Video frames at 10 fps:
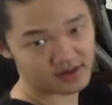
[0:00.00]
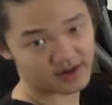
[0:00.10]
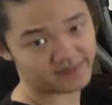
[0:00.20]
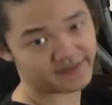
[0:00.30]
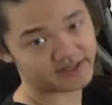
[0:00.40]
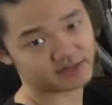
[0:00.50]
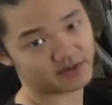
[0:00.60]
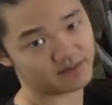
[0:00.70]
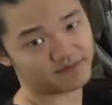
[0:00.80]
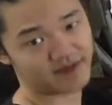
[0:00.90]
And that's
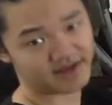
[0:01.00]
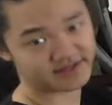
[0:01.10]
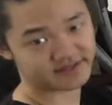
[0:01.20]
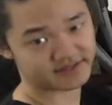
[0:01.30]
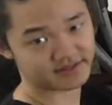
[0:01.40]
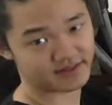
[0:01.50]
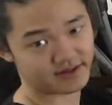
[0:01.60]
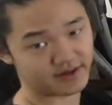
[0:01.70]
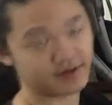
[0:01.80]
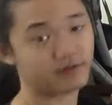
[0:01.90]
why I'm fastest
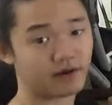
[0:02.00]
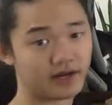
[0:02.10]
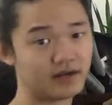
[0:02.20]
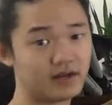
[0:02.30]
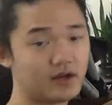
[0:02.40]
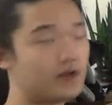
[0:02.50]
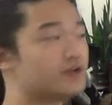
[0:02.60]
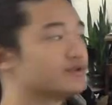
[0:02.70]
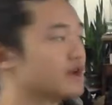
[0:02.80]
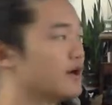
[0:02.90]
there, right?
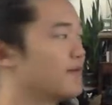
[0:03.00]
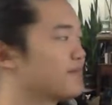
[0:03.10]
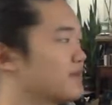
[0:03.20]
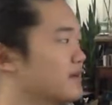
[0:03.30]
So